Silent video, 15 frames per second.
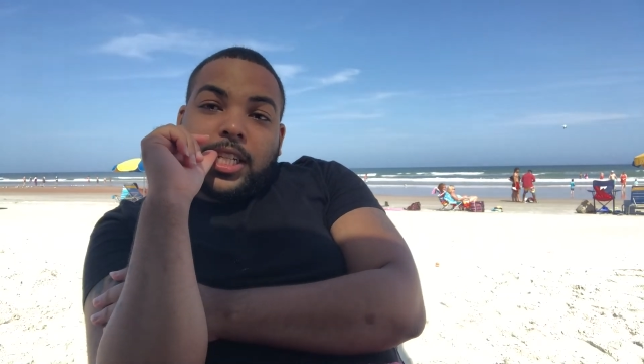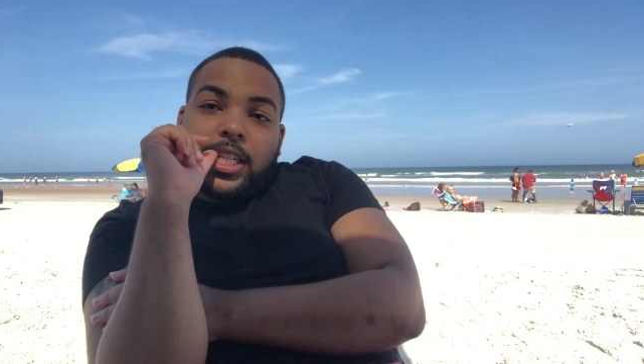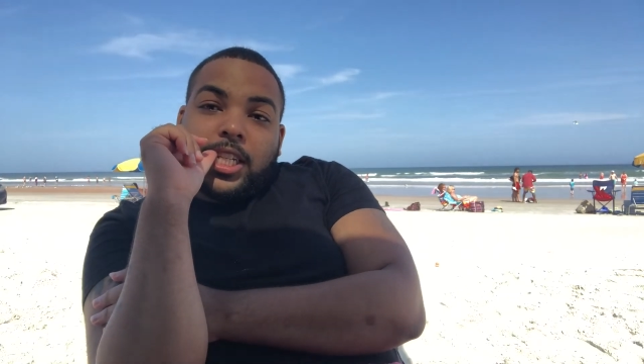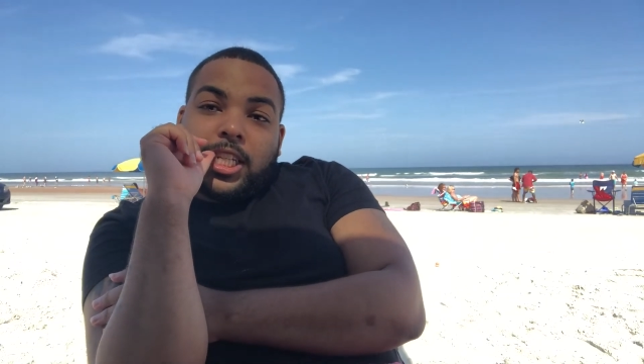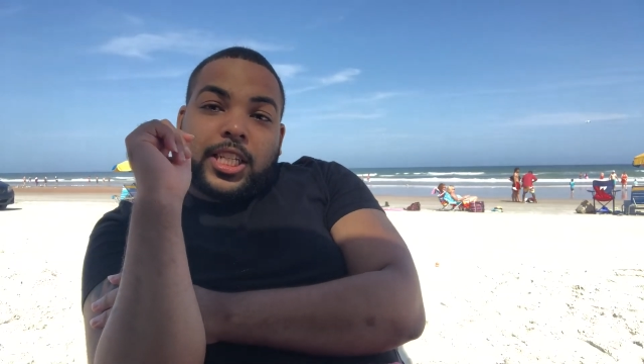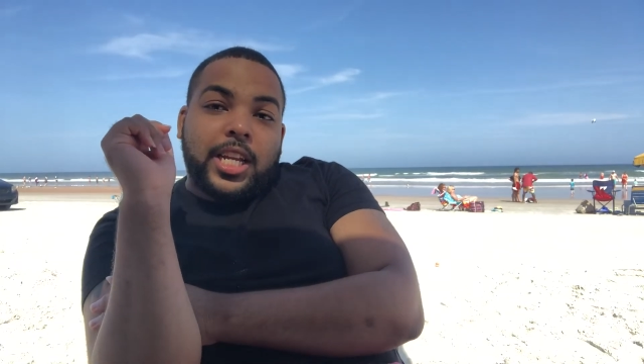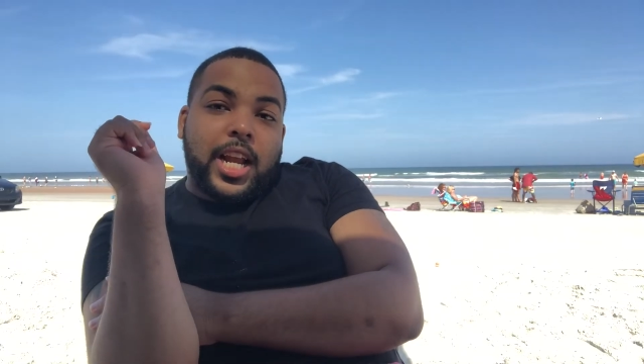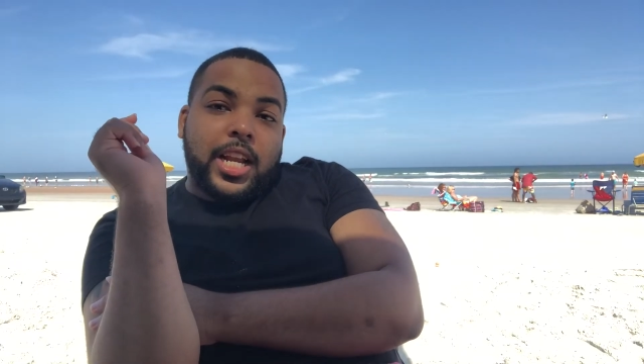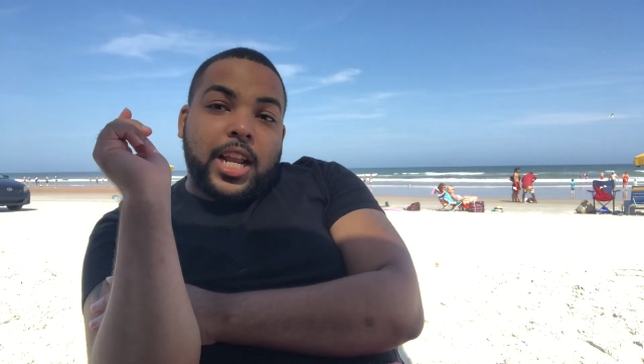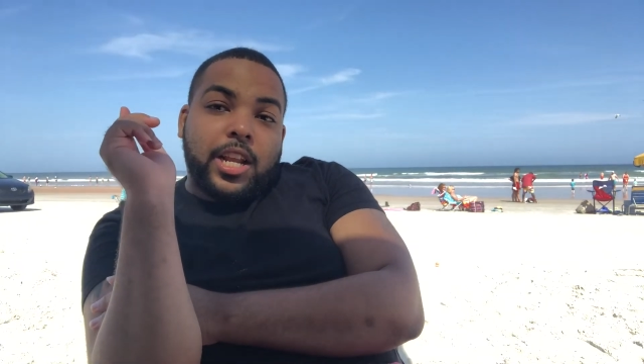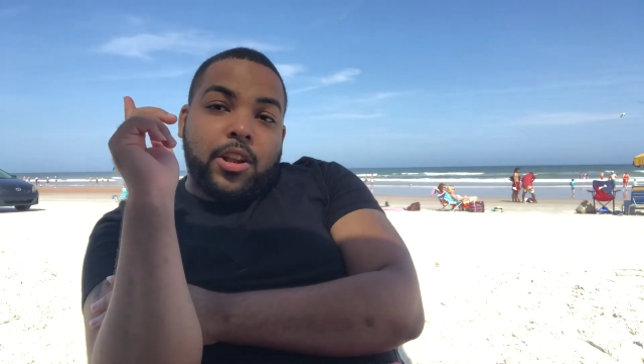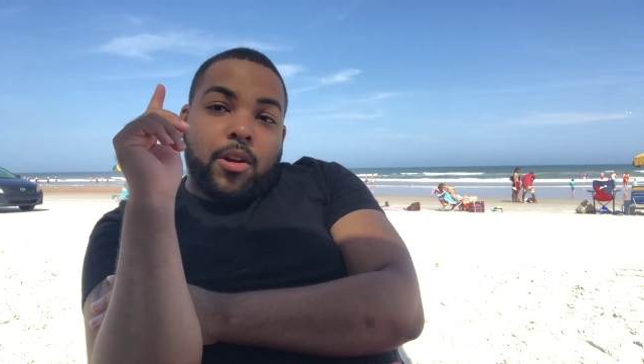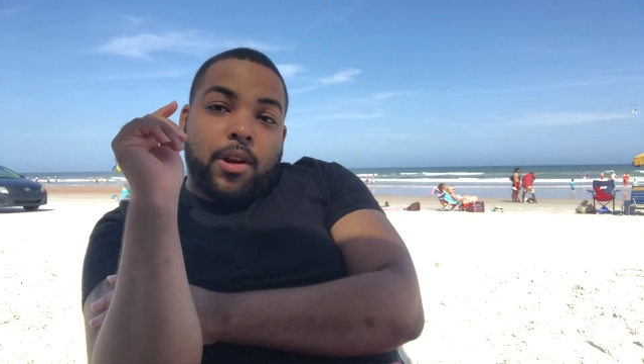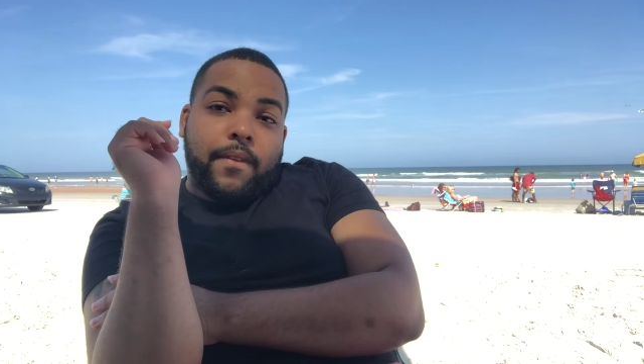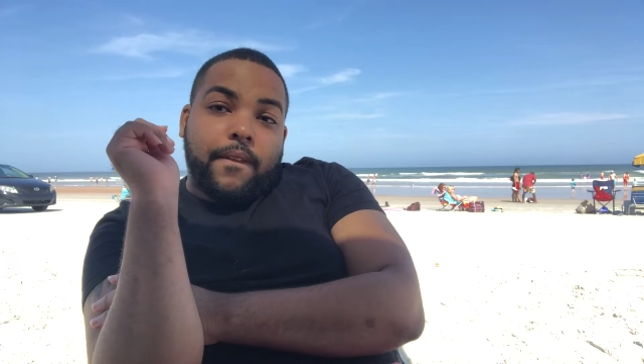the Jack
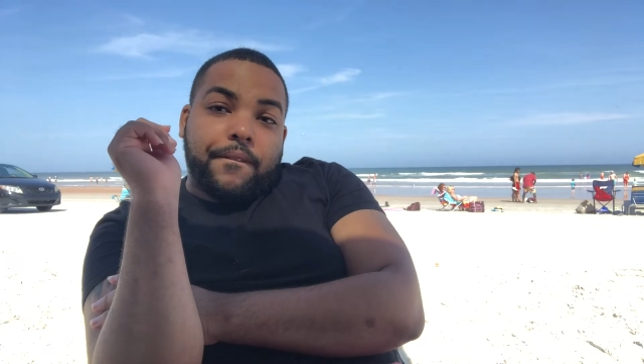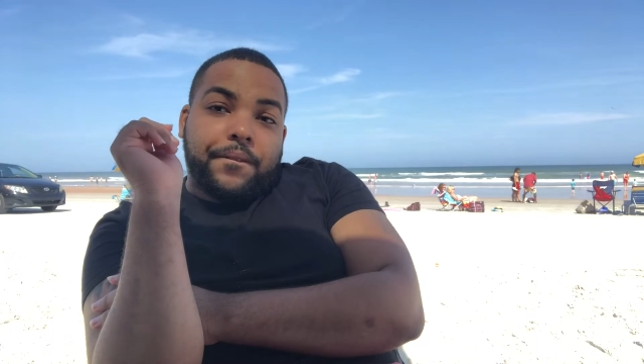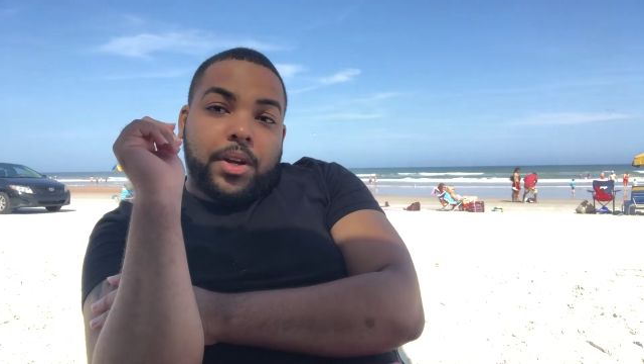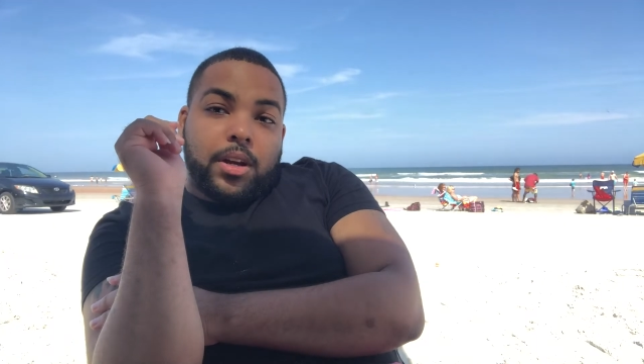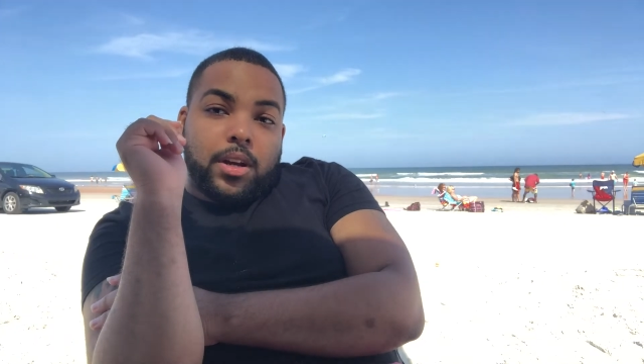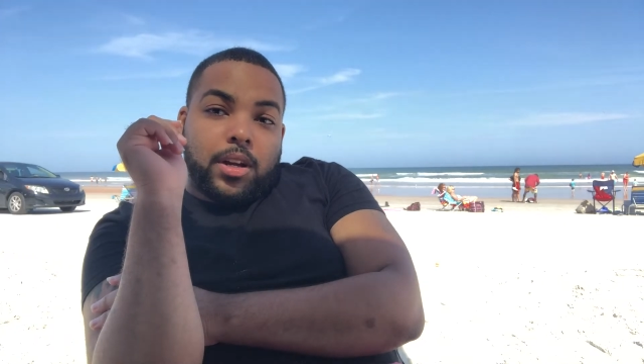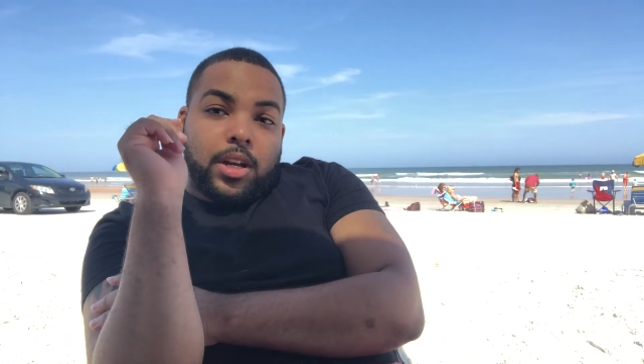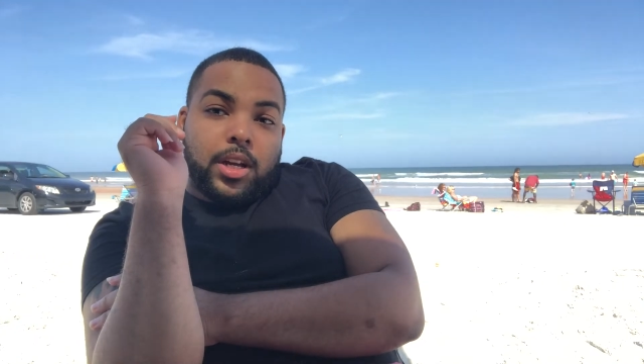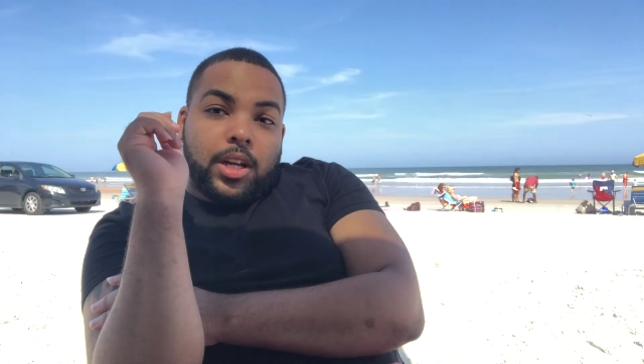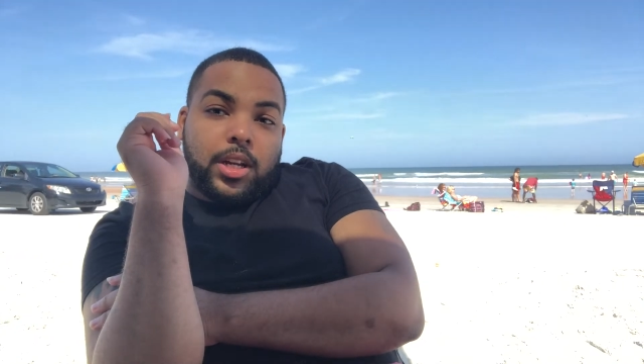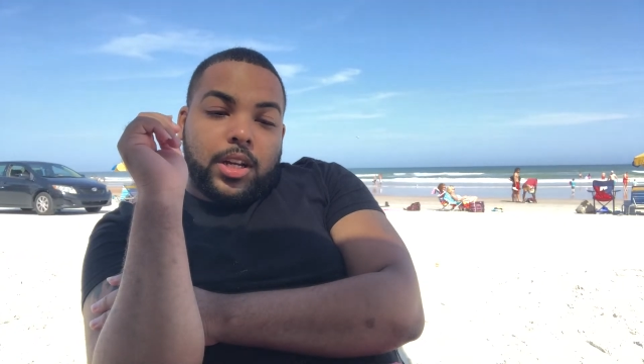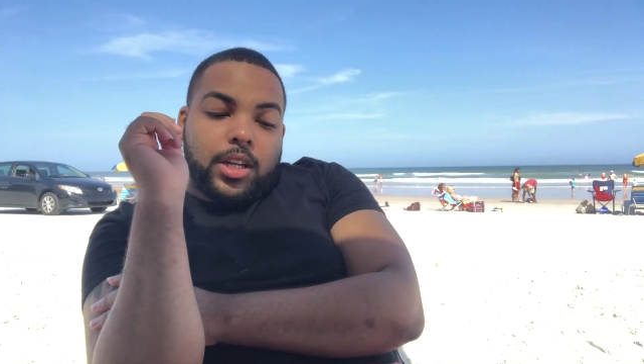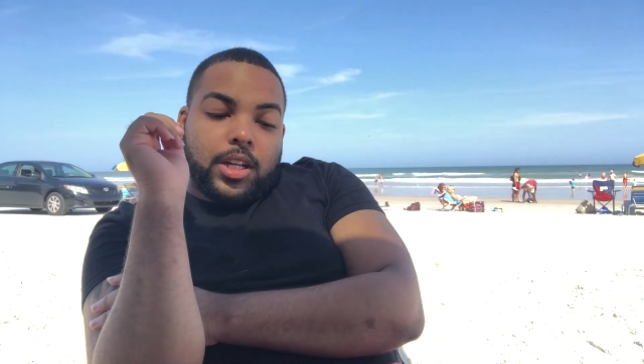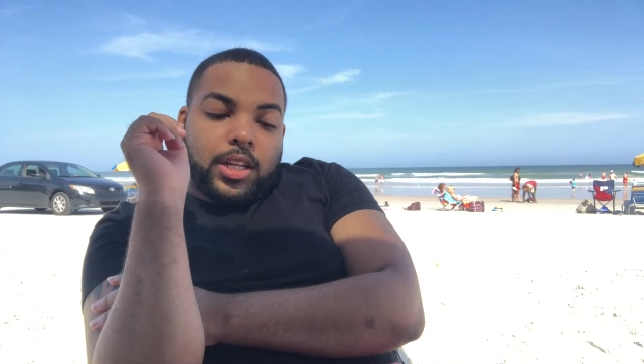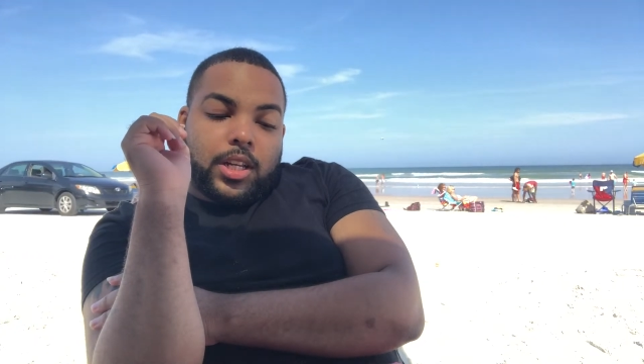that don't give a fuck.
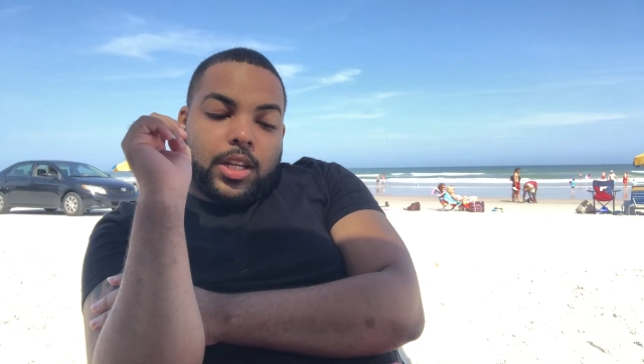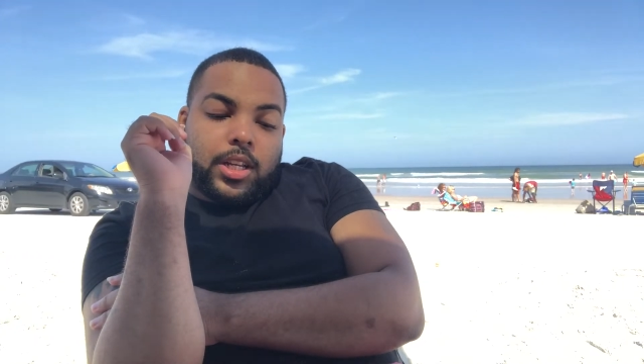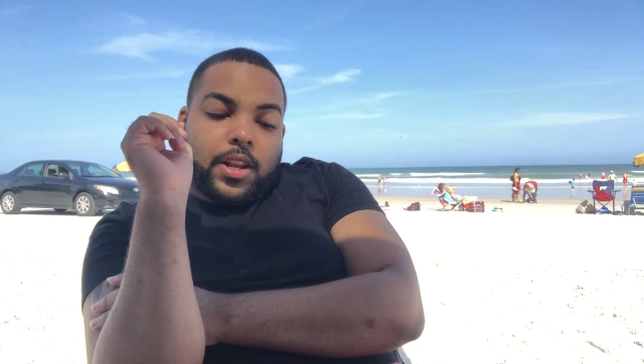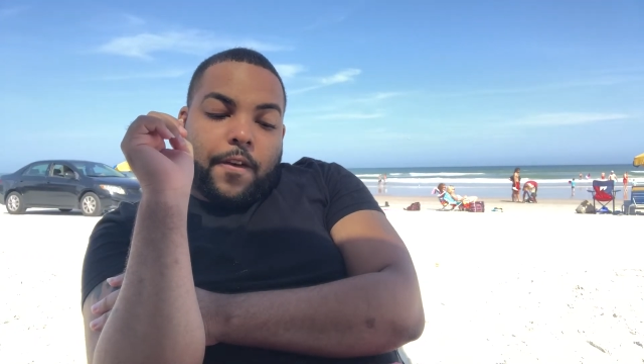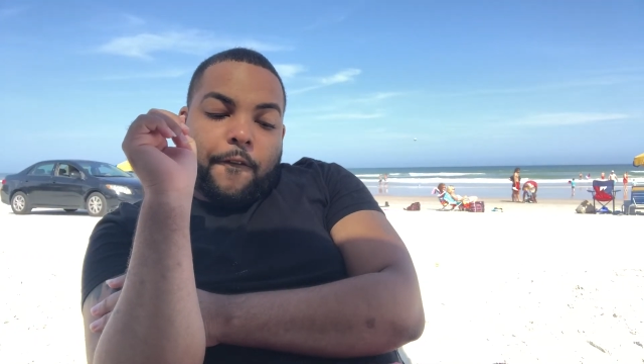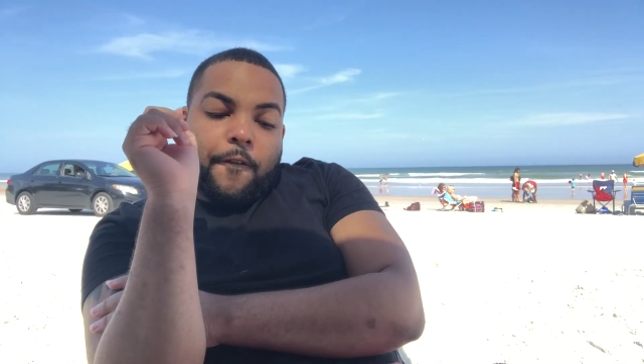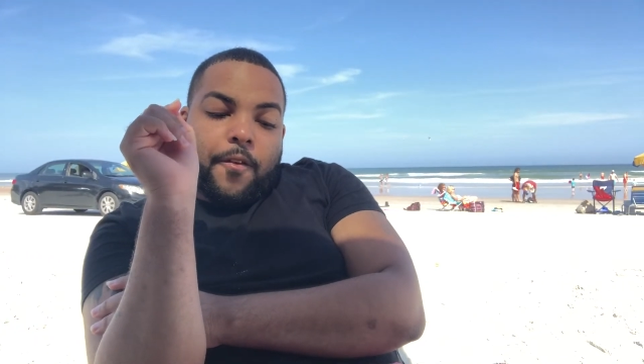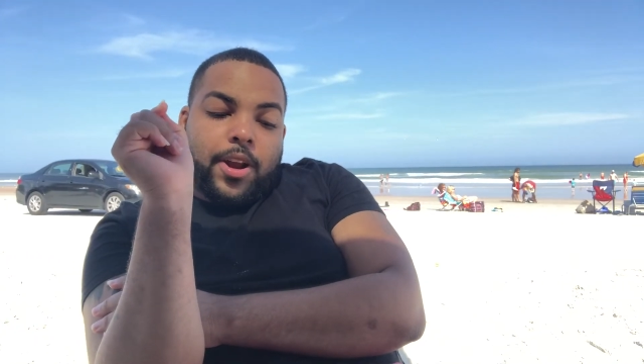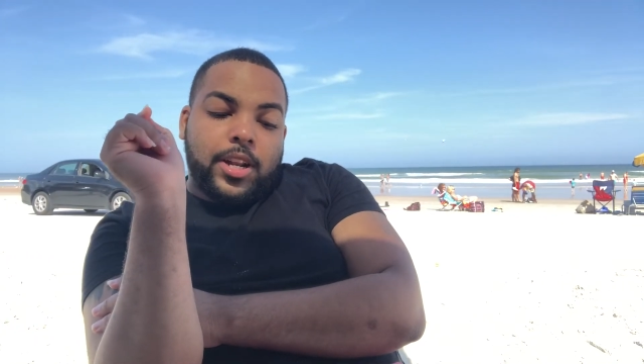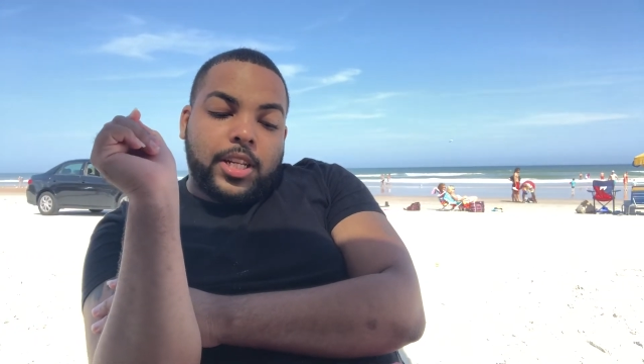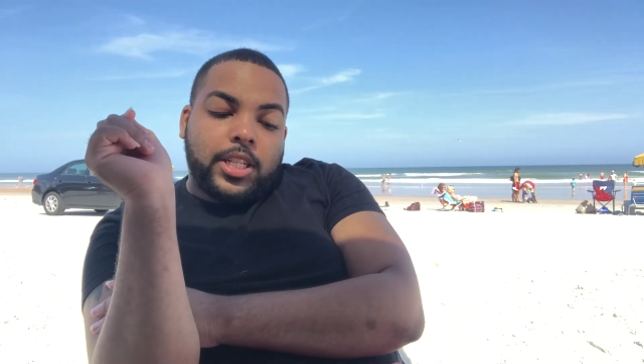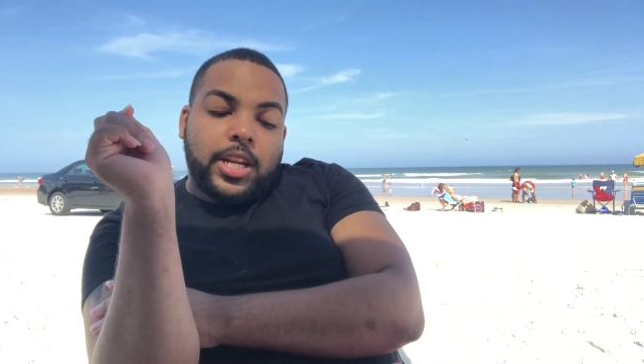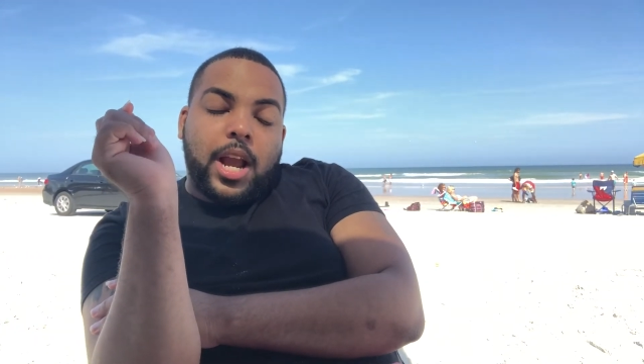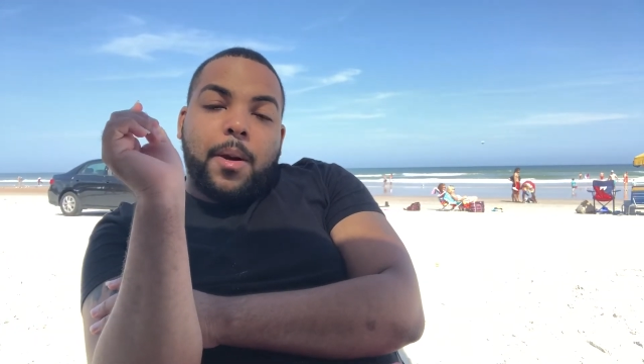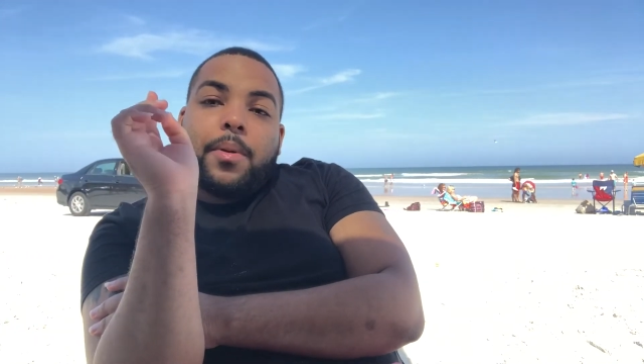The
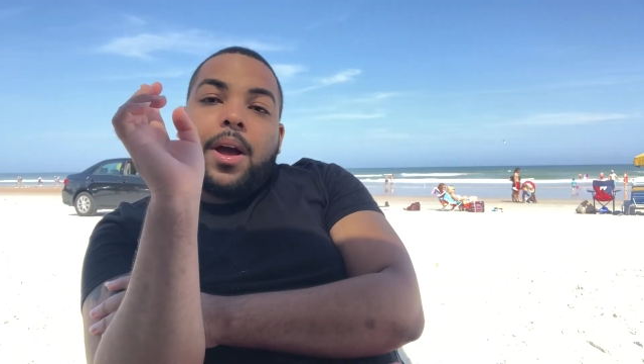friendly Jack.